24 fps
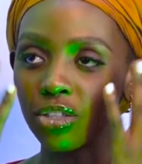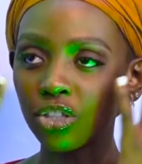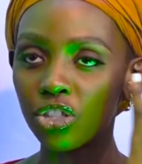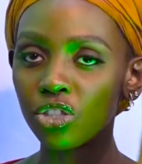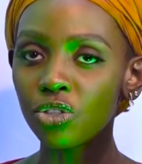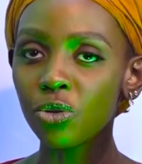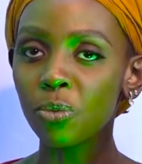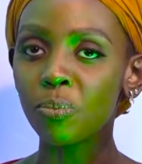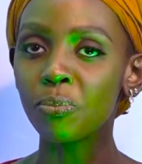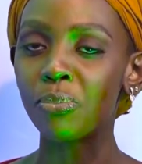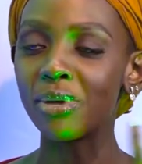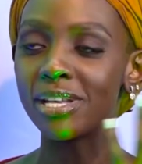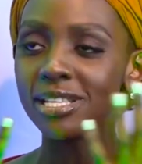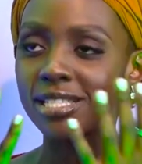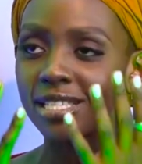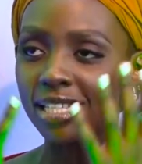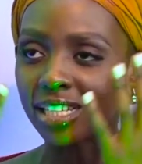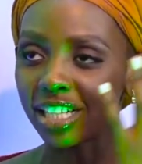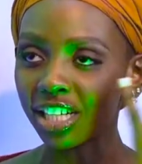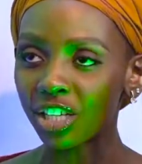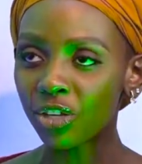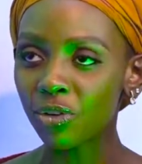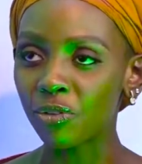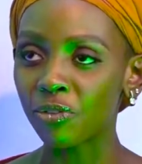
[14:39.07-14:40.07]
your face
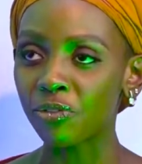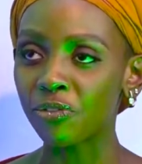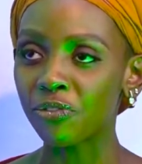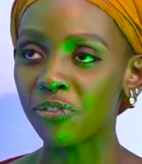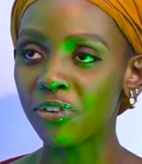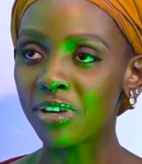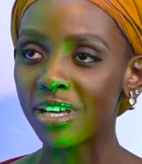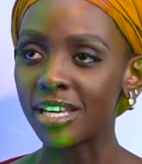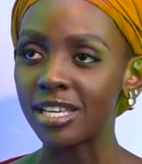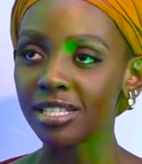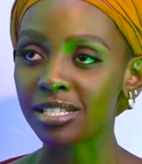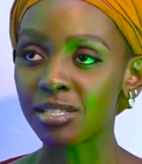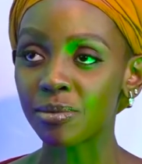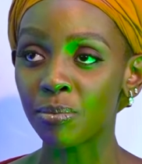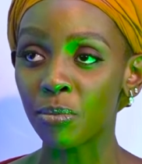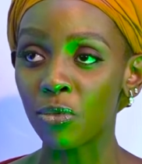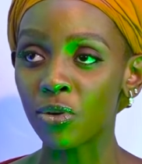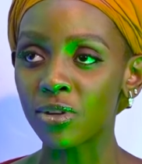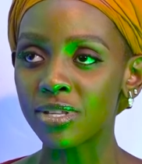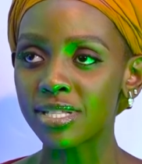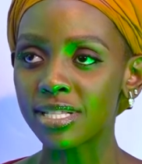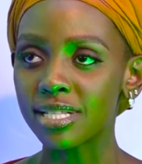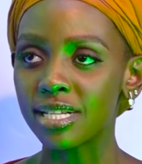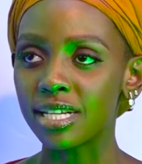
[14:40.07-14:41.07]

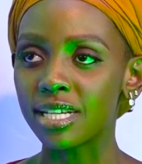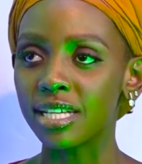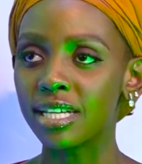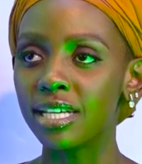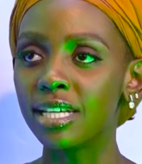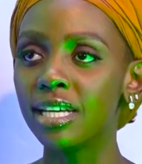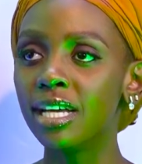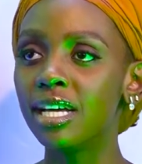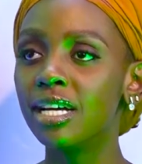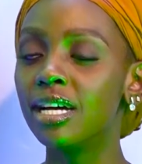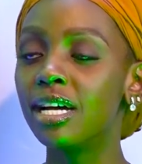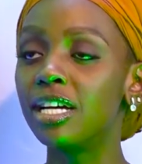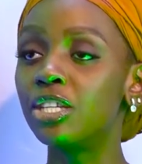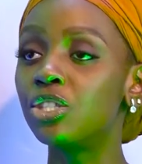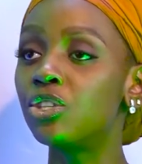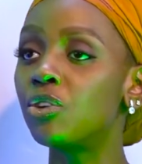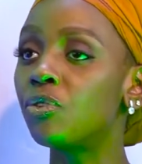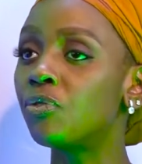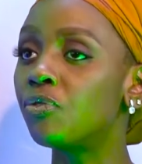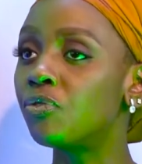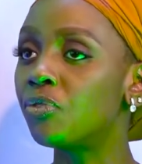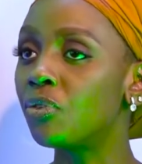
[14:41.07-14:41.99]
mostly, and your